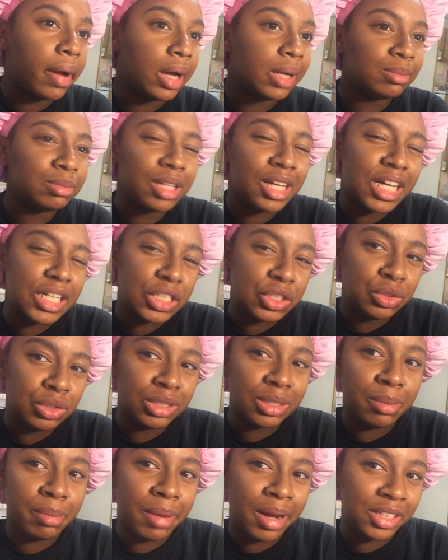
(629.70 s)
I'm not
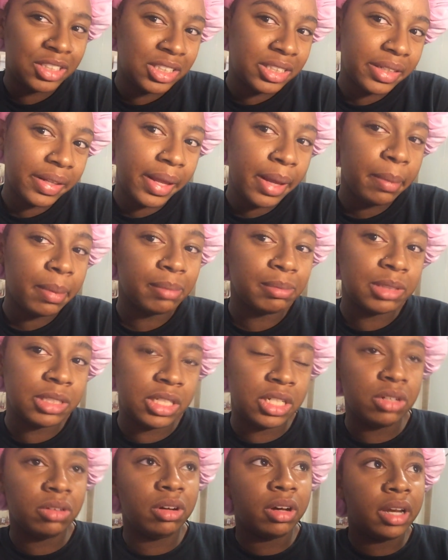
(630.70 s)
losing much sleep. I'm
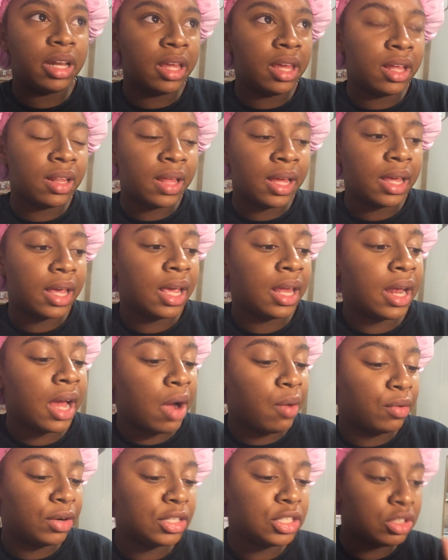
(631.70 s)
still going to get like 8
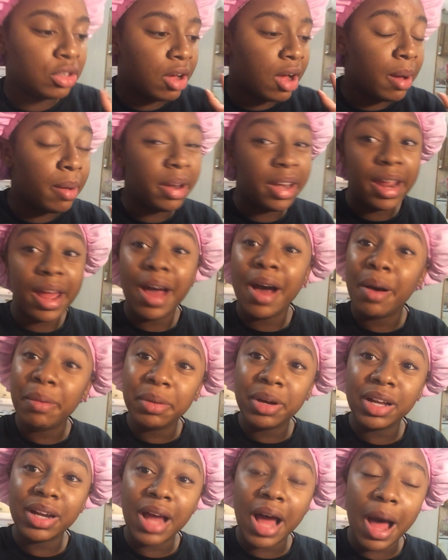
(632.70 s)
hours. So i now
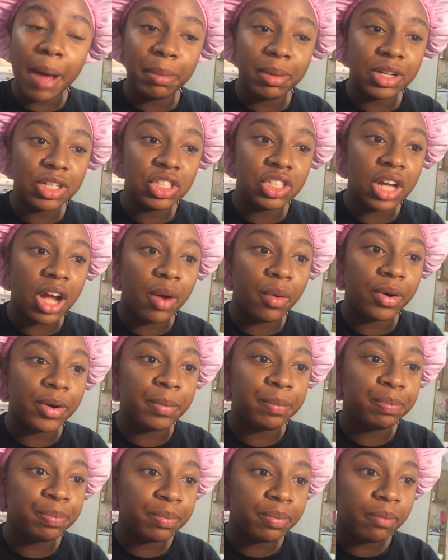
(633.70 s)
I'm going to hop in the shower.